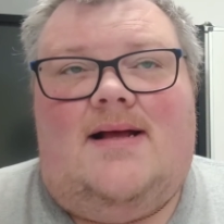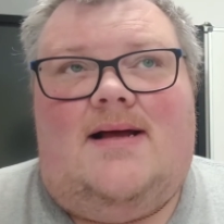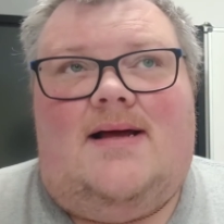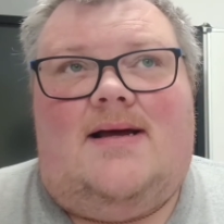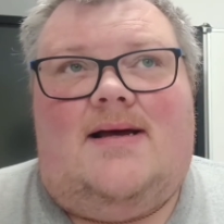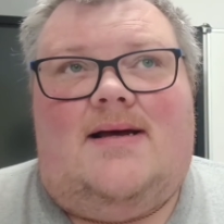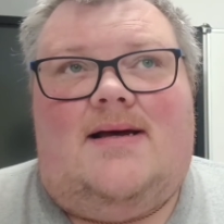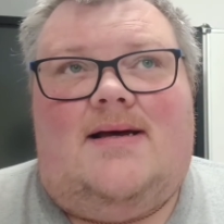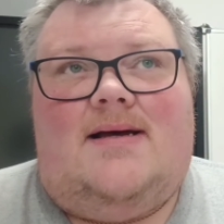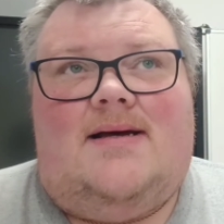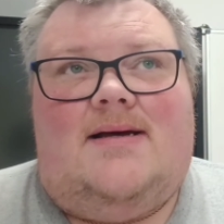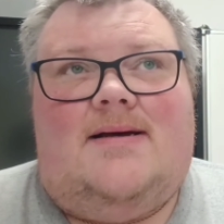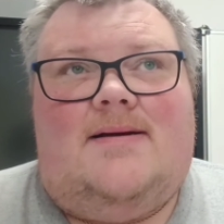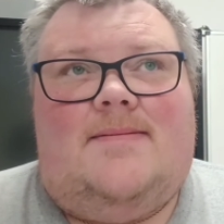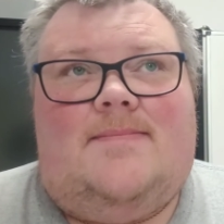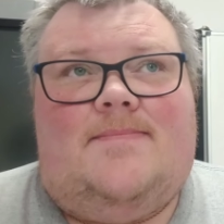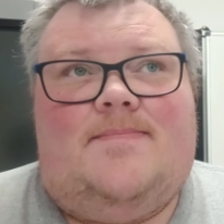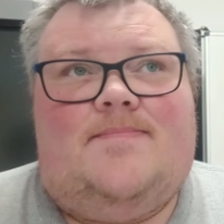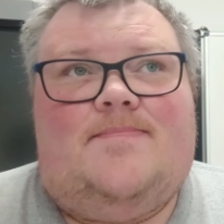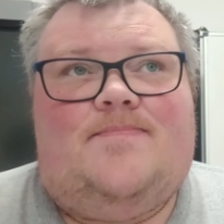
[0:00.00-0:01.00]

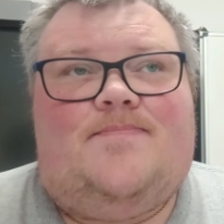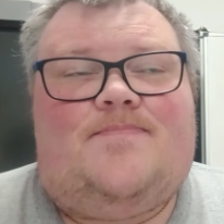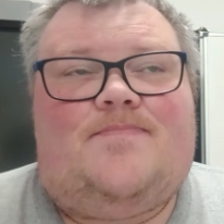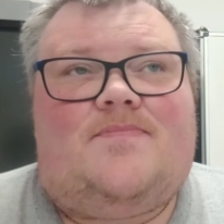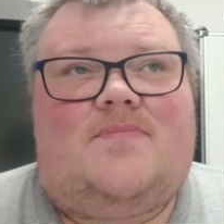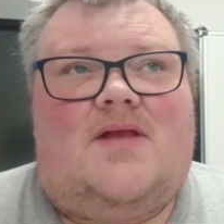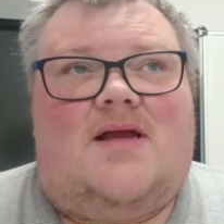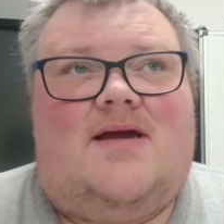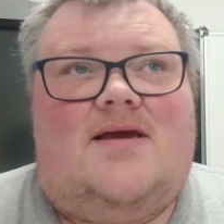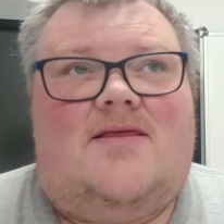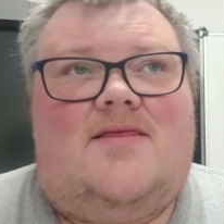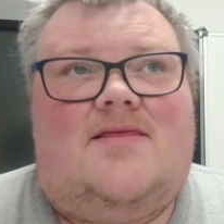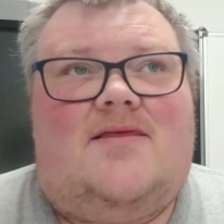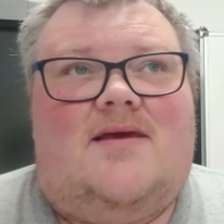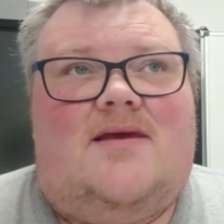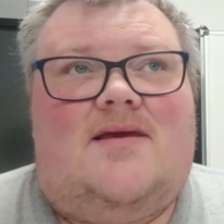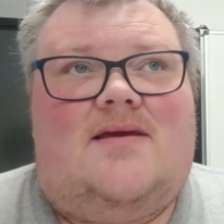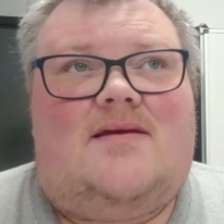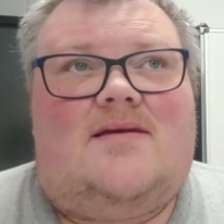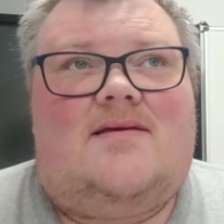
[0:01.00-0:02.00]
I
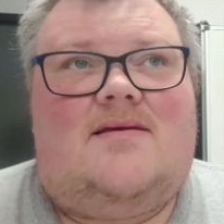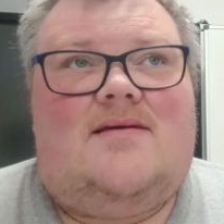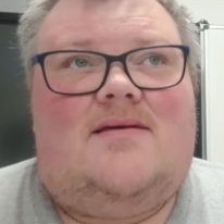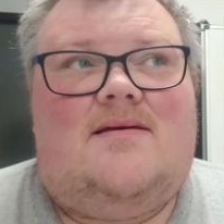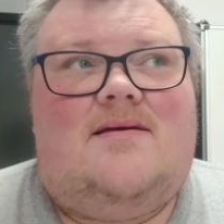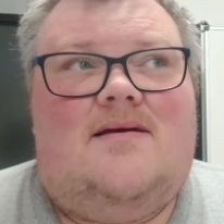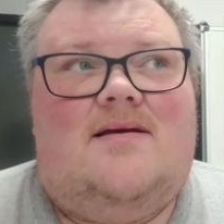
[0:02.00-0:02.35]
think,